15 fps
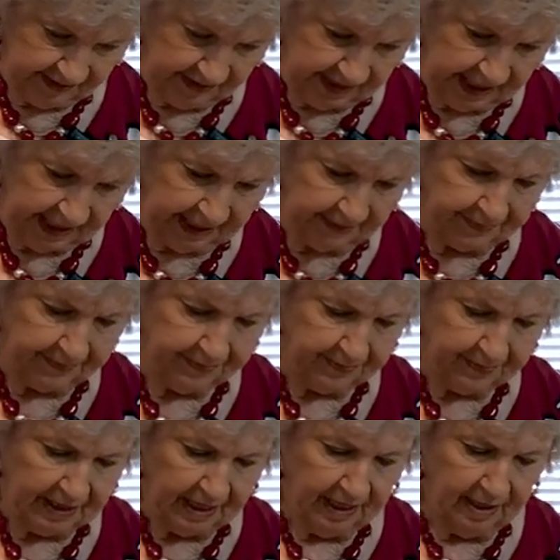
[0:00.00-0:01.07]
Okay.
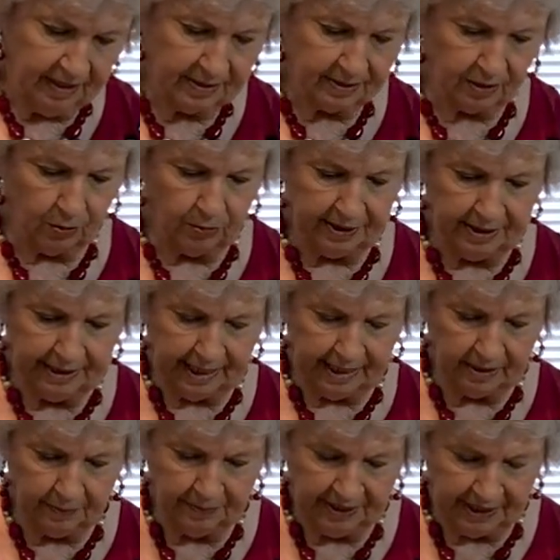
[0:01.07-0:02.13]
So we
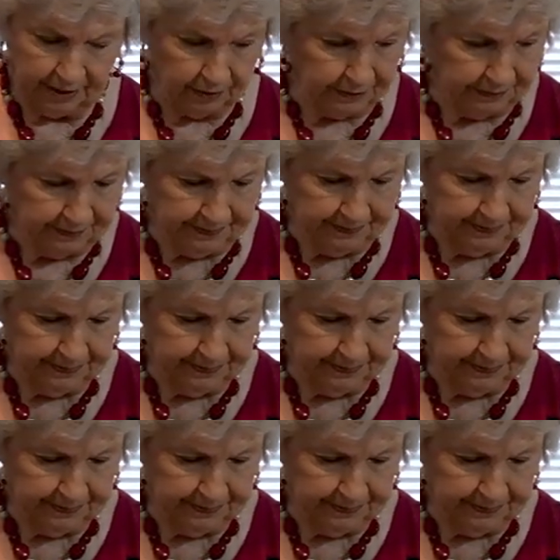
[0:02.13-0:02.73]
take them there.